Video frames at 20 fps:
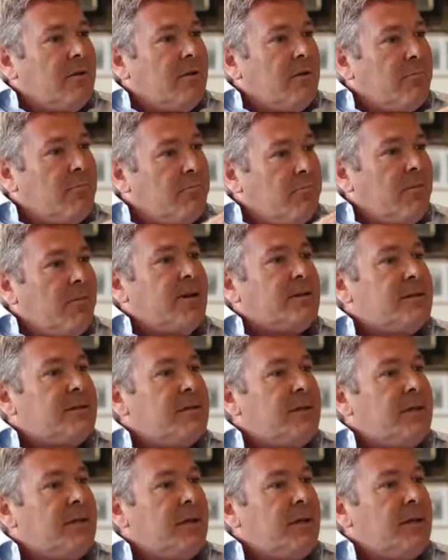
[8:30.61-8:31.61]
your
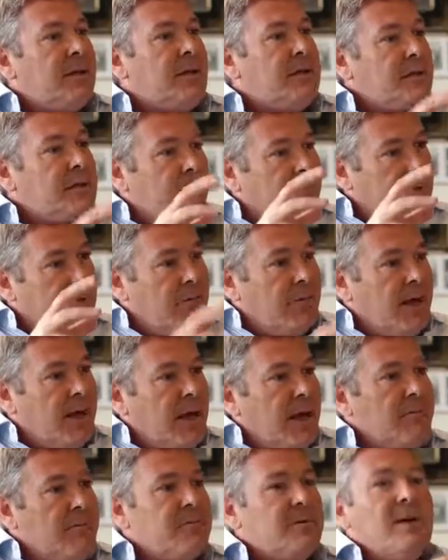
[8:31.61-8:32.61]
pressing is of the
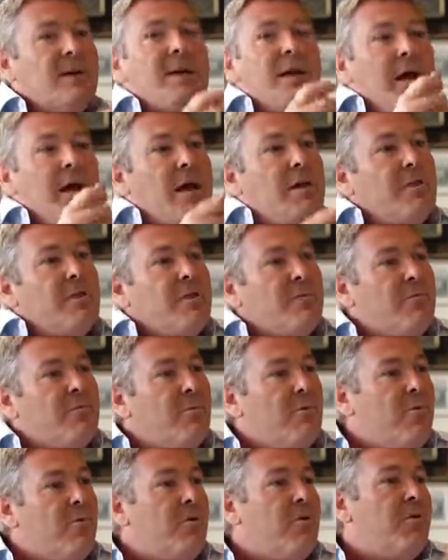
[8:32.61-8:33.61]
grapes, and the
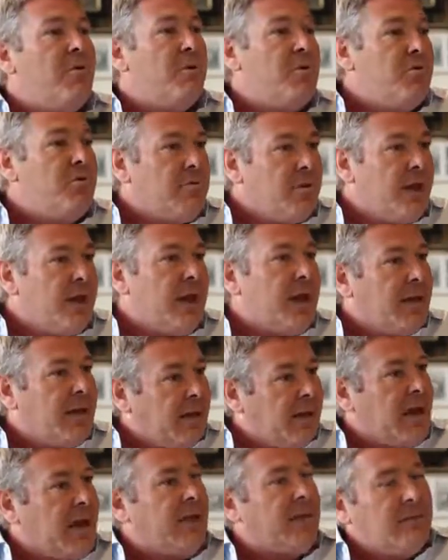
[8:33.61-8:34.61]
more you can
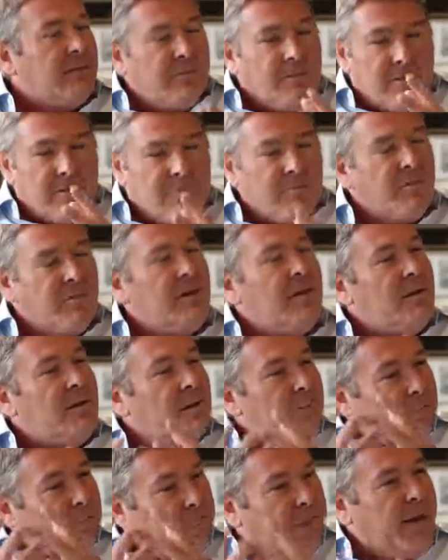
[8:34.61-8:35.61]
get really
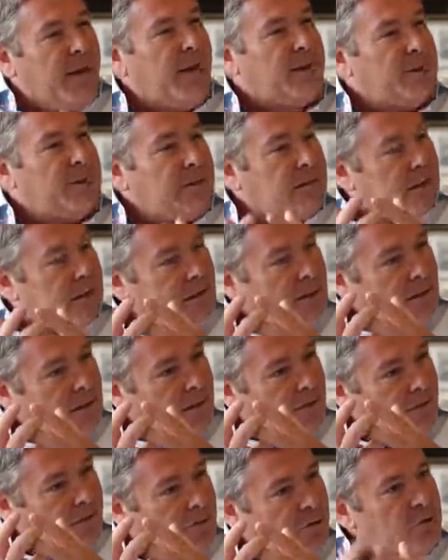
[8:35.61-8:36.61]
the best
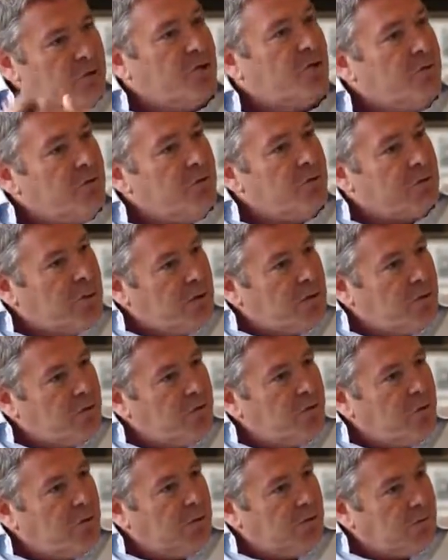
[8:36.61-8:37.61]
of the juice that you
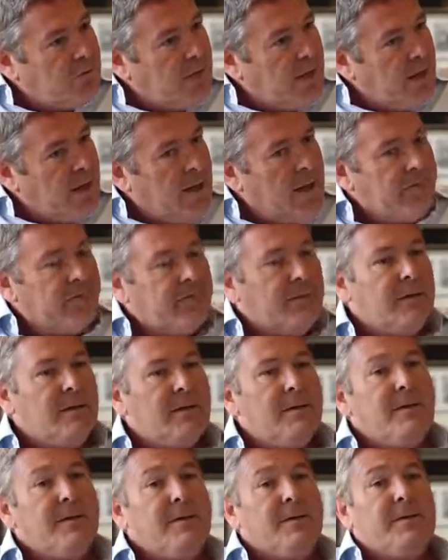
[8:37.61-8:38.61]
want to have.
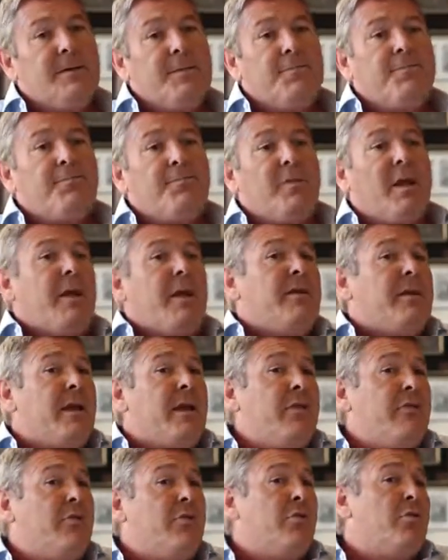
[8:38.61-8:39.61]
And then,
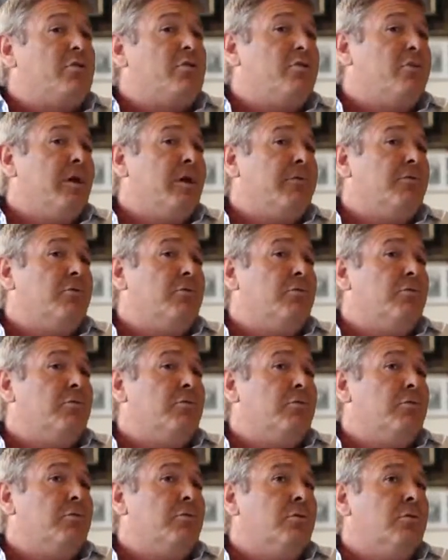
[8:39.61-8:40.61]
of course, you have
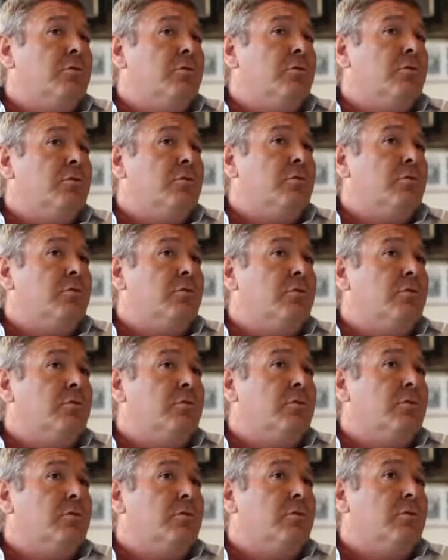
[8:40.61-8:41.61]
to
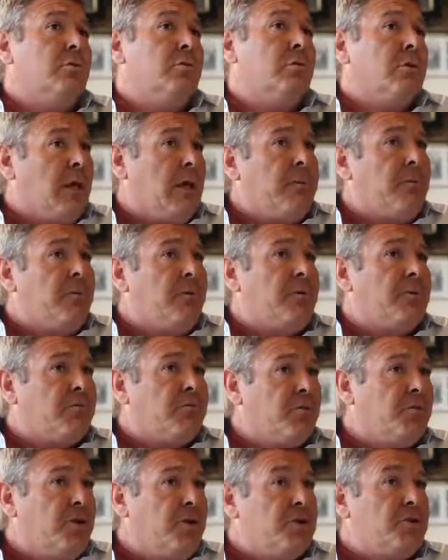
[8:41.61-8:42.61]
keep in the
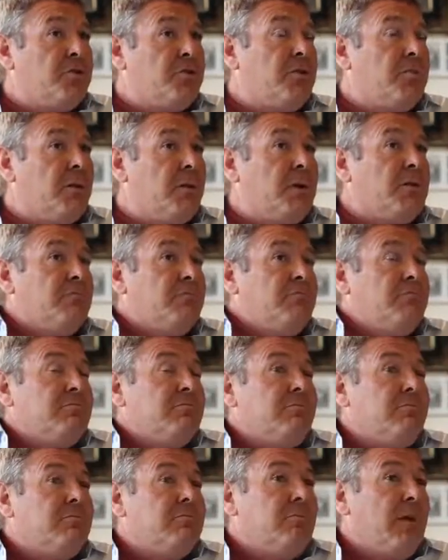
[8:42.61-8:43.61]
tradition, but
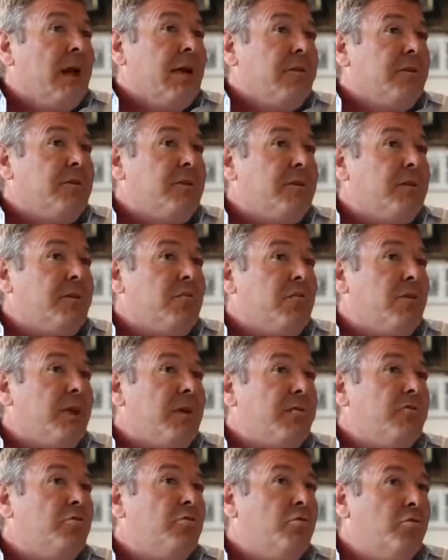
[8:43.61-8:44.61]
I think that we
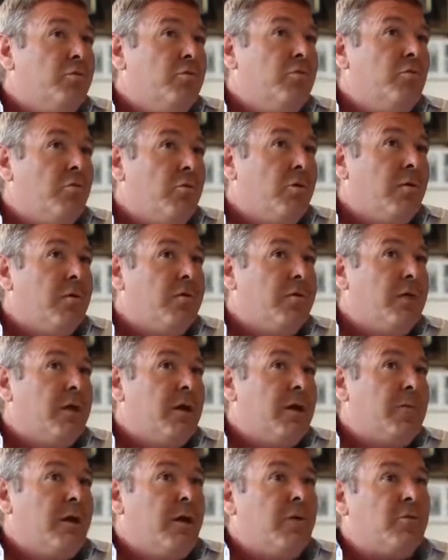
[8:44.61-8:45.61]
have to worry
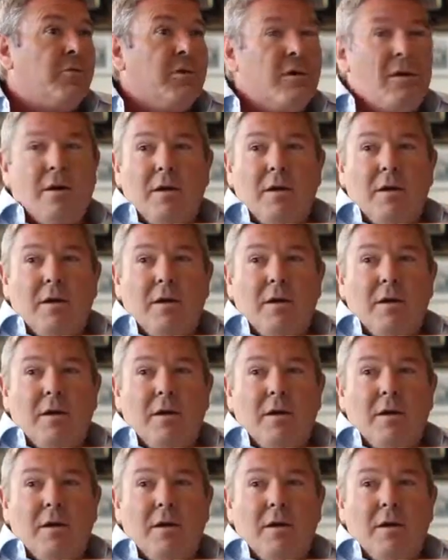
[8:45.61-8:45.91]
about